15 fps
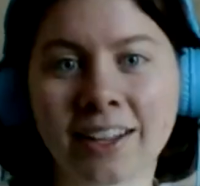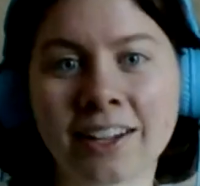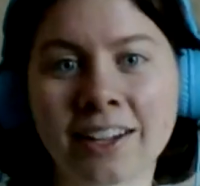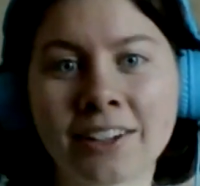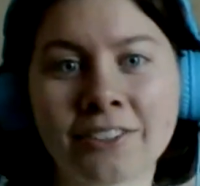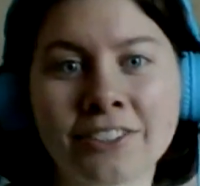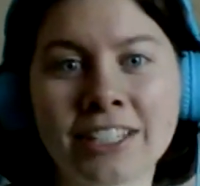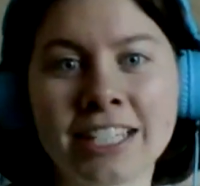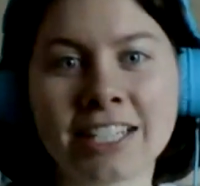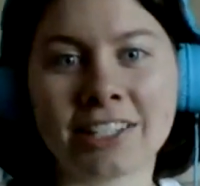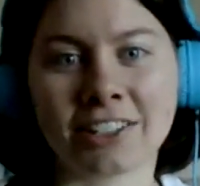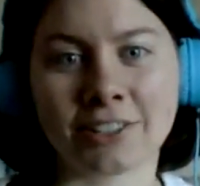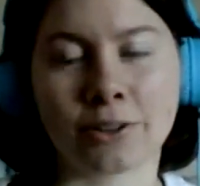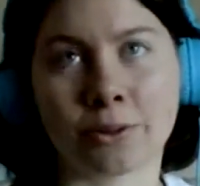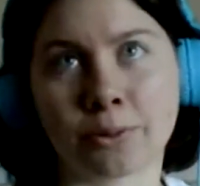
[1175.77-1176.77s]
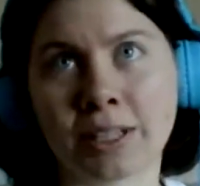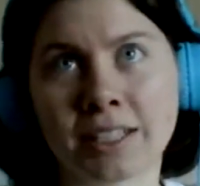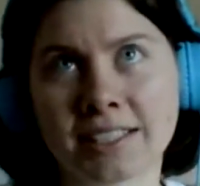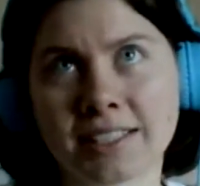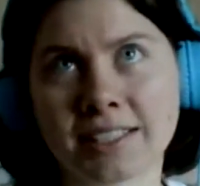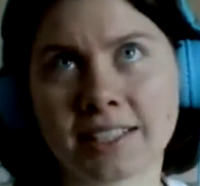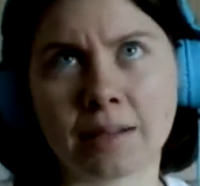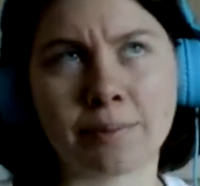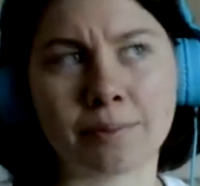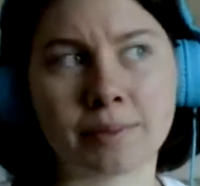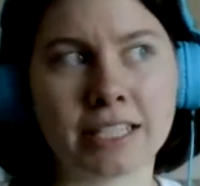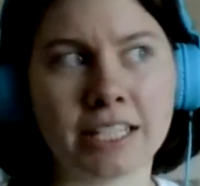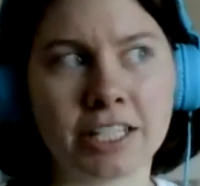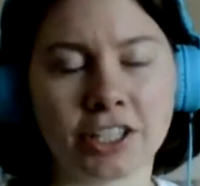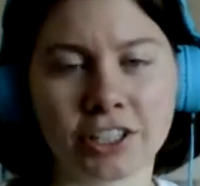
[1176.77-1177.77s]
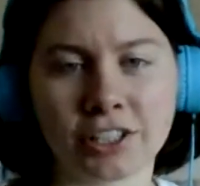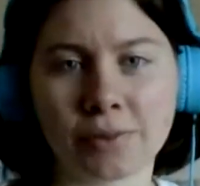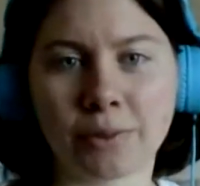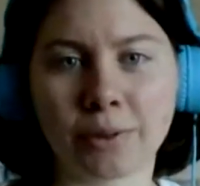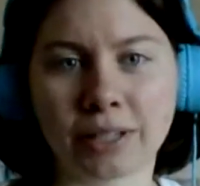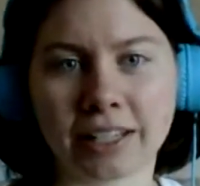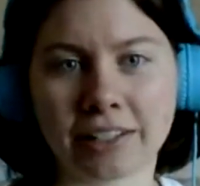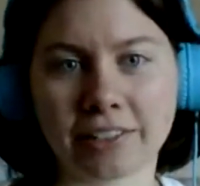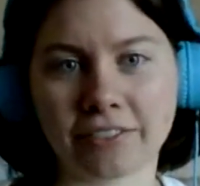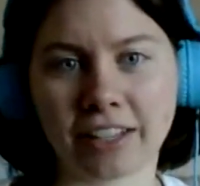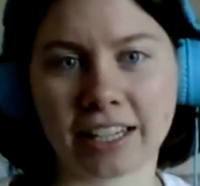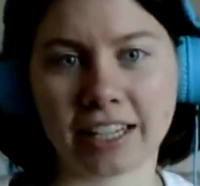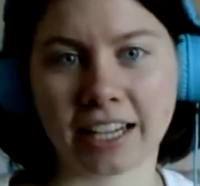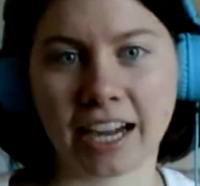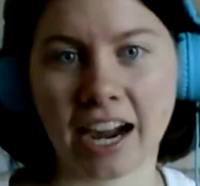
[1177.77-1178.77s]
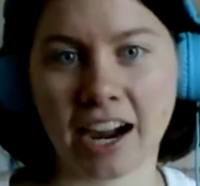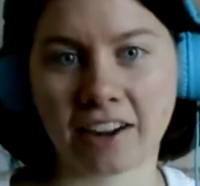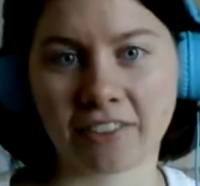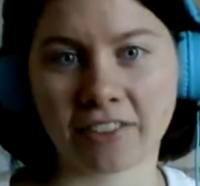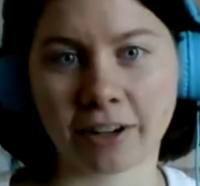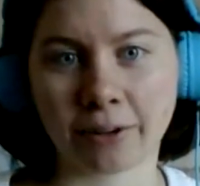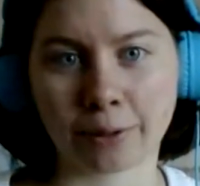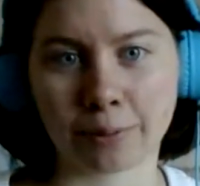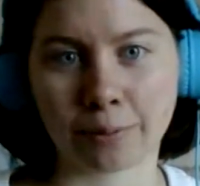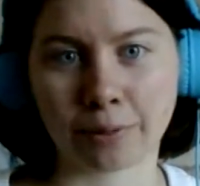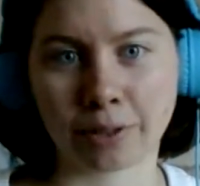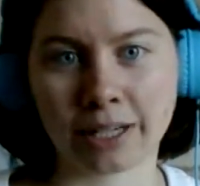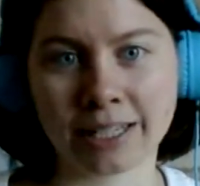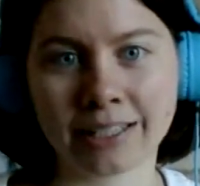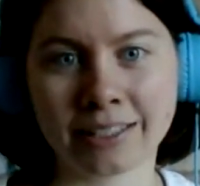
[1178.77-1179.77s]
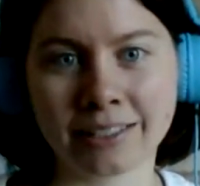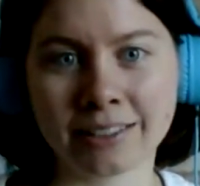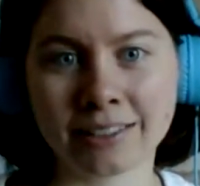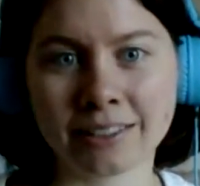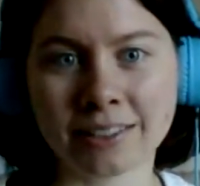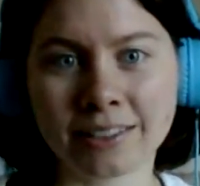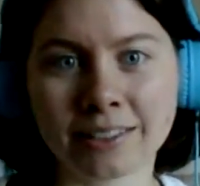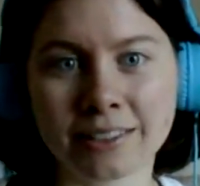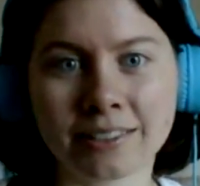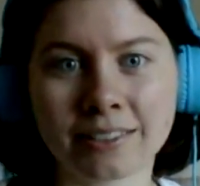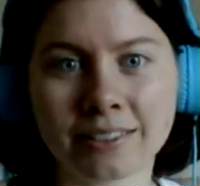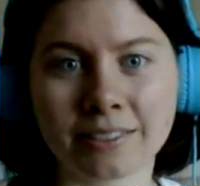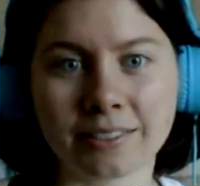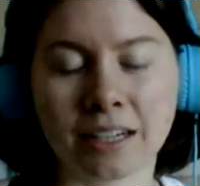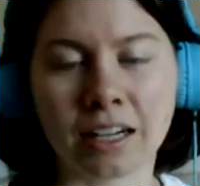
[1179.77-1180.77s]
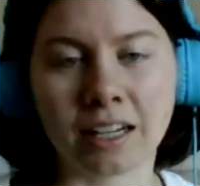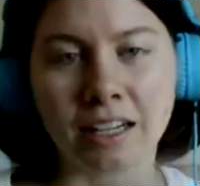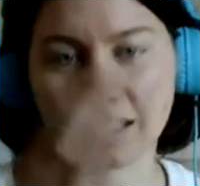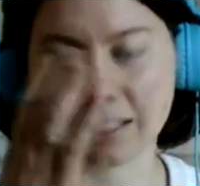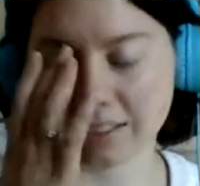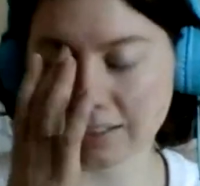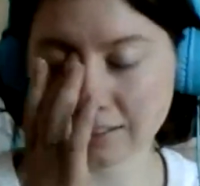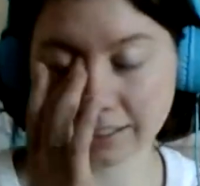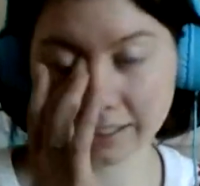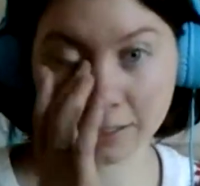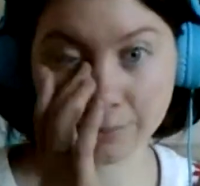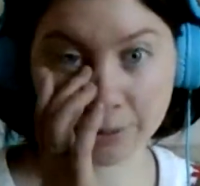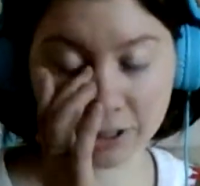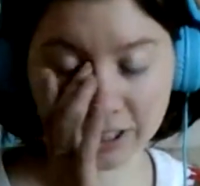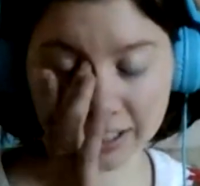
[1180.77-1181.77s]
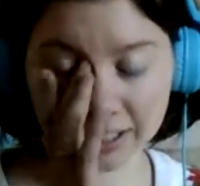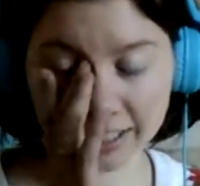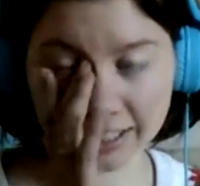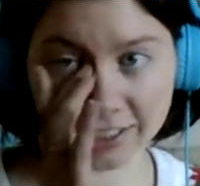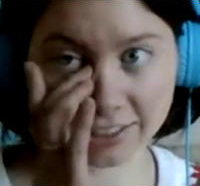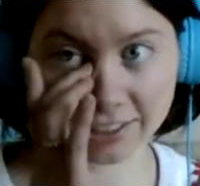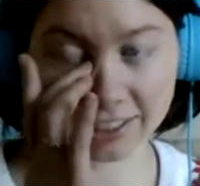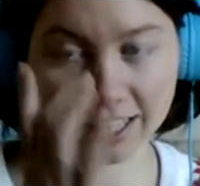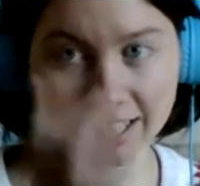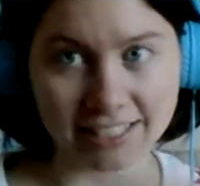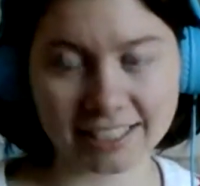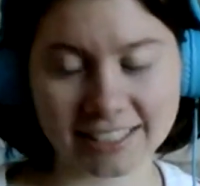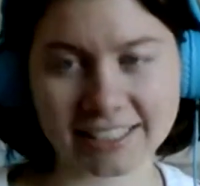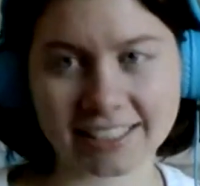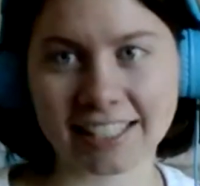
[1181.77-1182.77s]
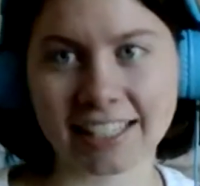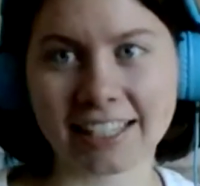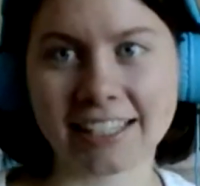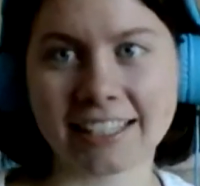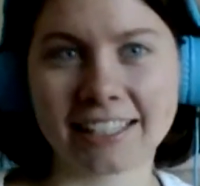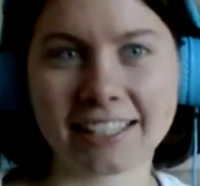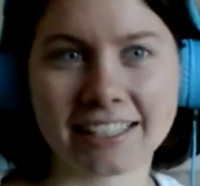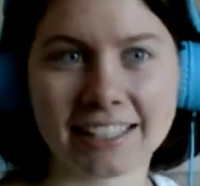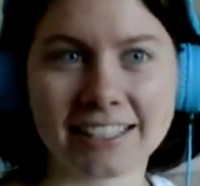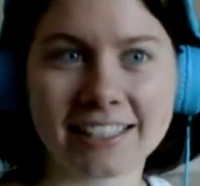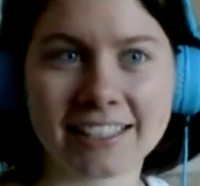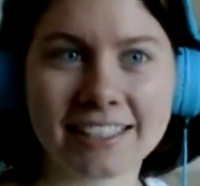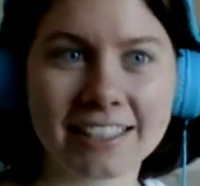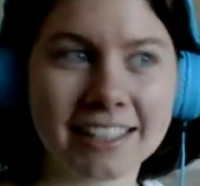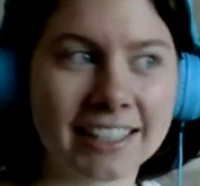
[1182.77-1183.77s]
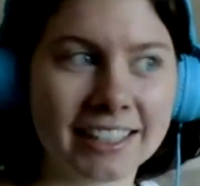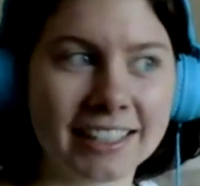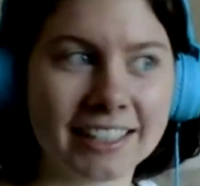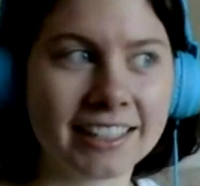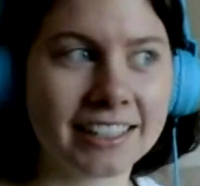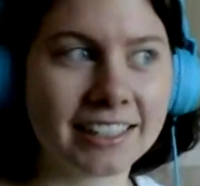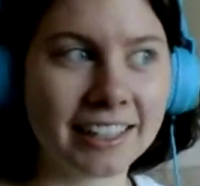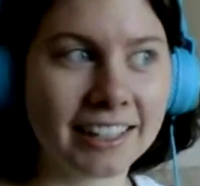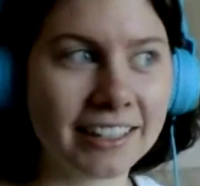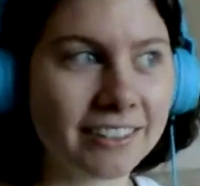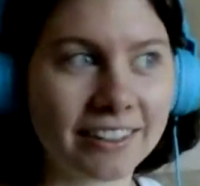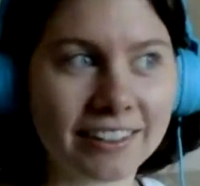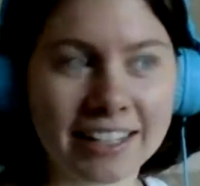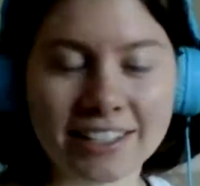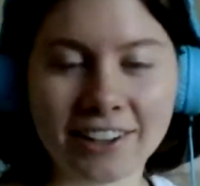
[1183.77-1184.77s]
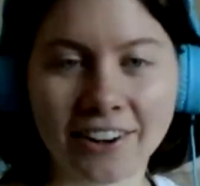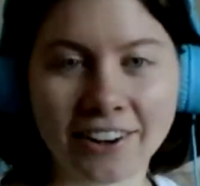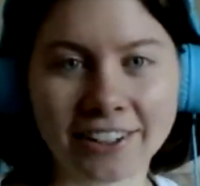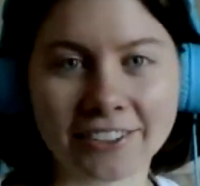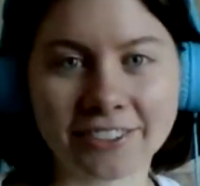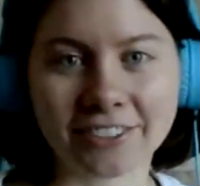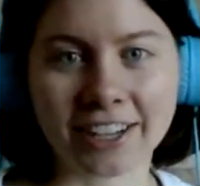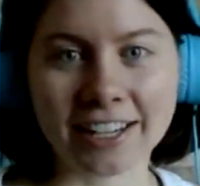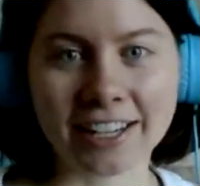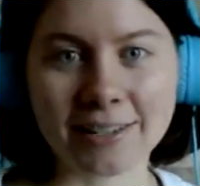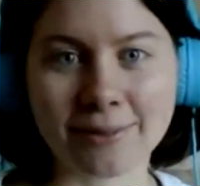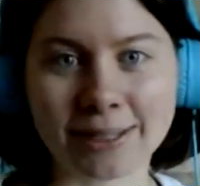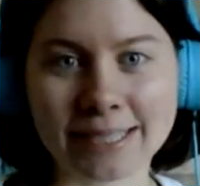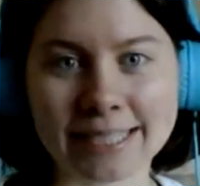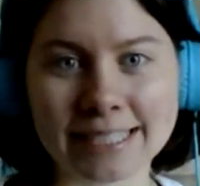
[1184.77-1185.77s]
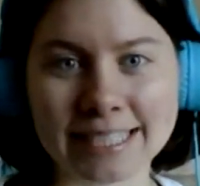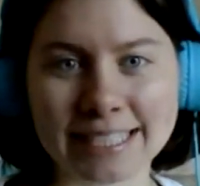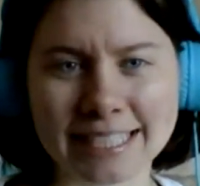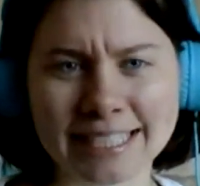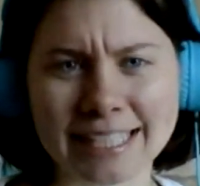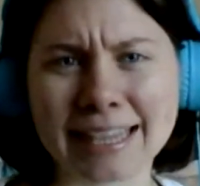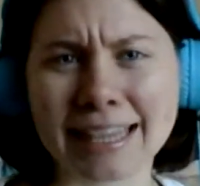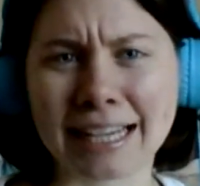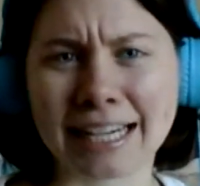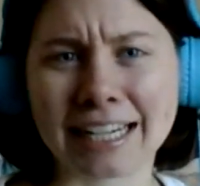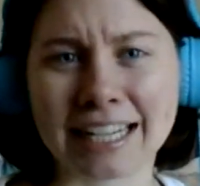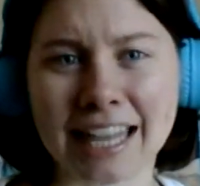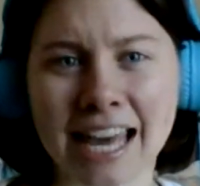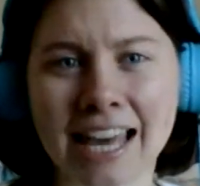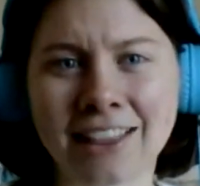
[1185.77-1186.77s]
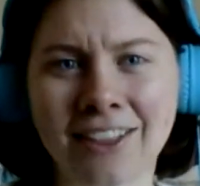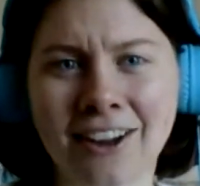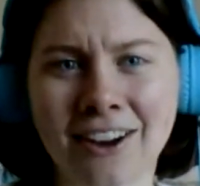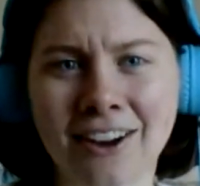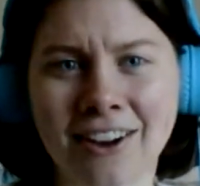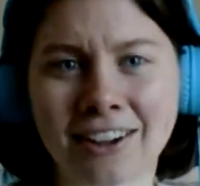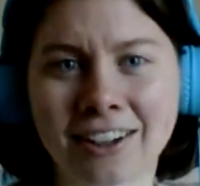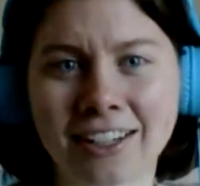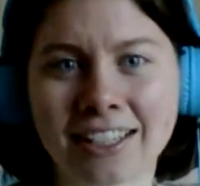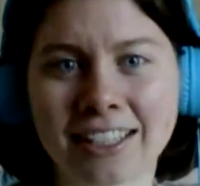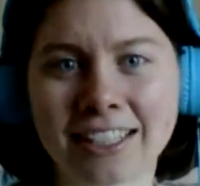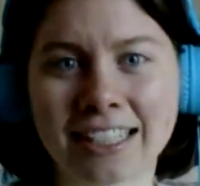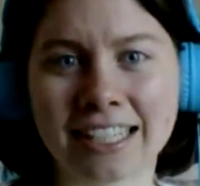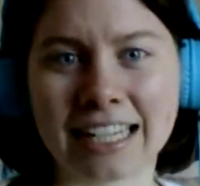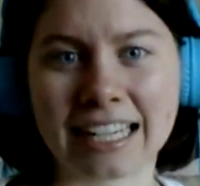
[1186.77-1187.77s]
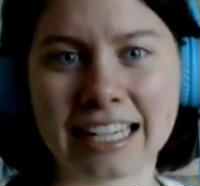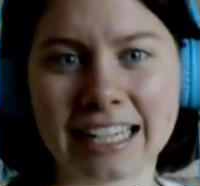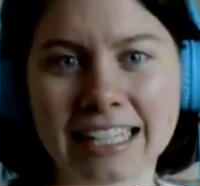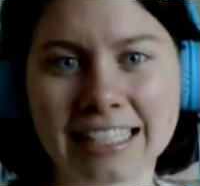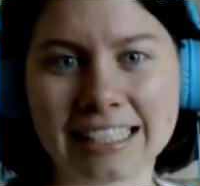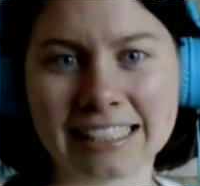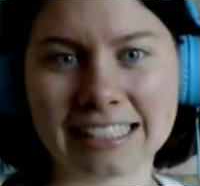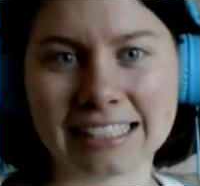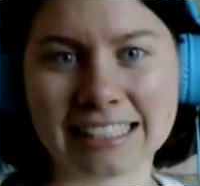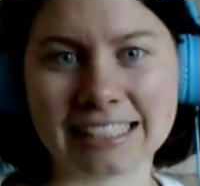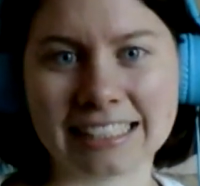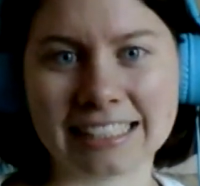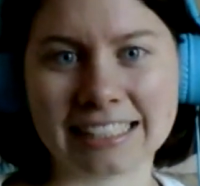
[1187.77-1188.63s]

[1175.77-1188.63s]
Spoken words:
lot of teachers, or well, some teachers will give like a half-hour break, like especially in lecture classes, because that's hard for anybody to just sit there that long and